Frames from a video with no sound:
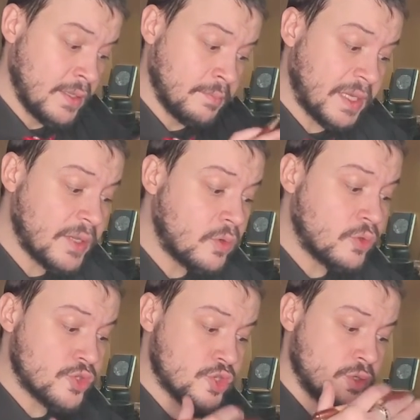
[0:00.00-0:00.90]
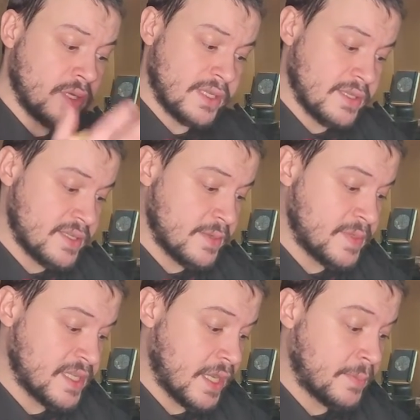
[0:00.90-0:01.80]
But also, at the same
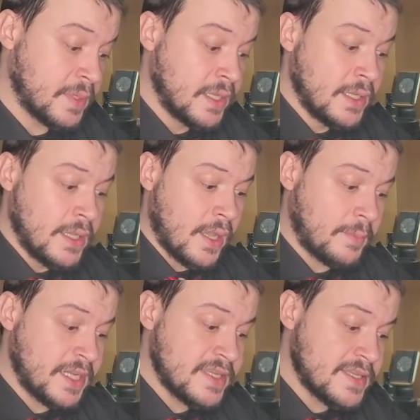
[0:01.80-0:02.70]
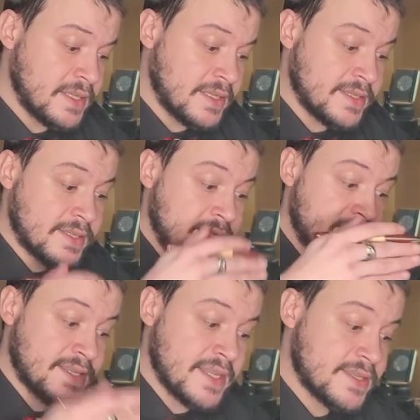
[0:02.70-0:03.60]
time, a medicine is
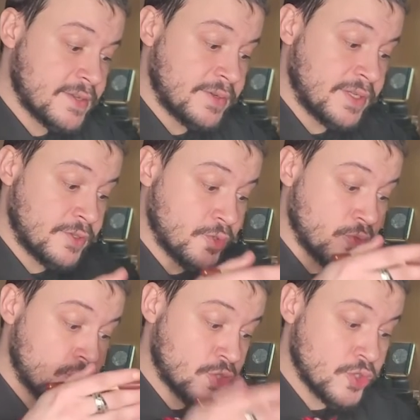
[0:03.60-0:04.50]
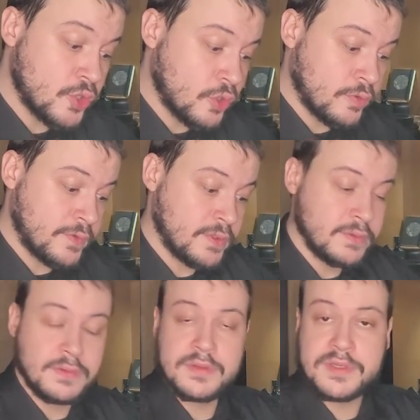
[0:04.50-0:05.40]
necessary to solve
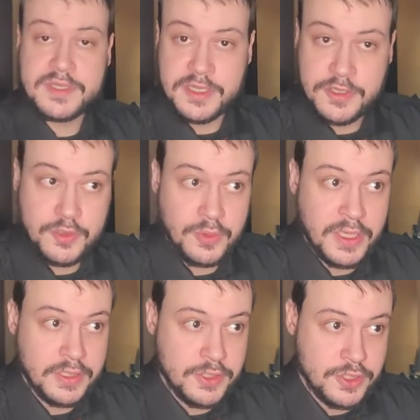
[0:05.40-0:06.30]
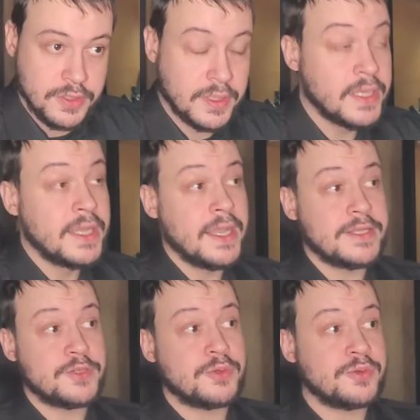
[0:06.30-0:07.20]
situation
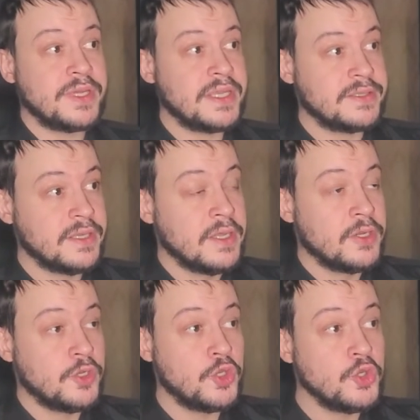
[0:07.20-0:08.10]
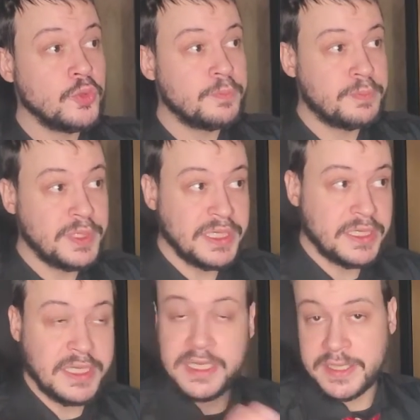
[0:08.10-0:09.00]
and to create new
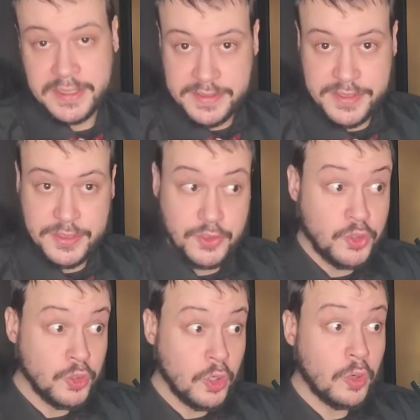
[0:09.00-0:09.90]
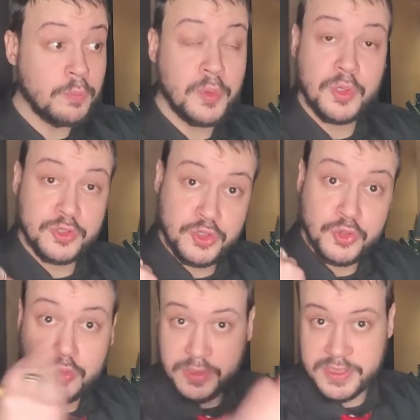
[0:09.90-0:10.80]
beginnings, new
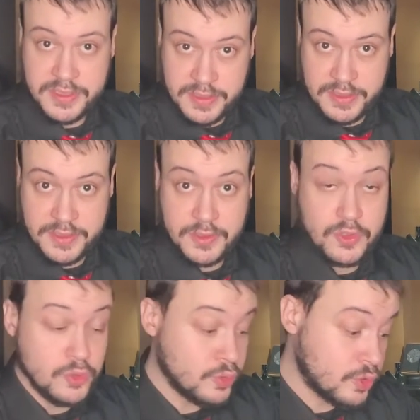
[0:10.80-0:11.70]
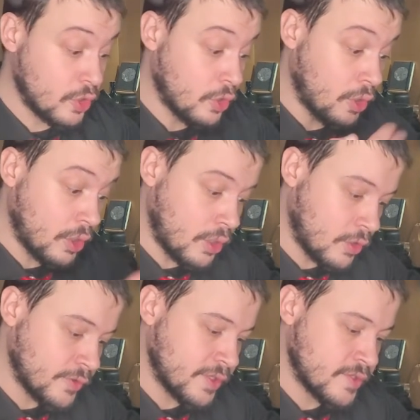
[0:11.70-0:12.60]
opportunities to go
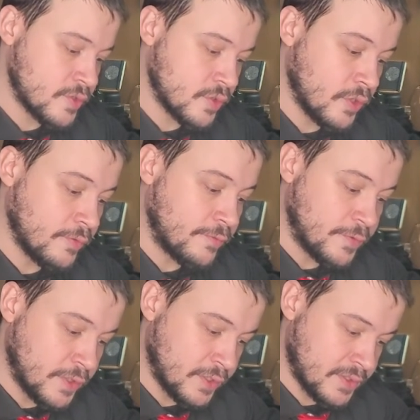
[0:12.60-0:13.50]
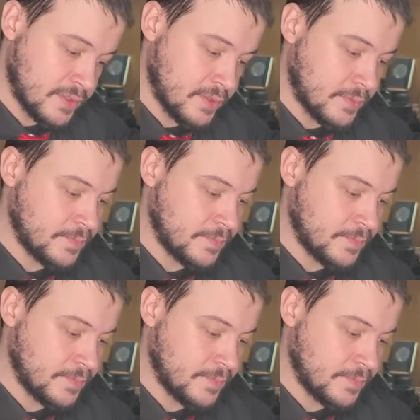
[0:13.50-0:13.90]
on and to go further.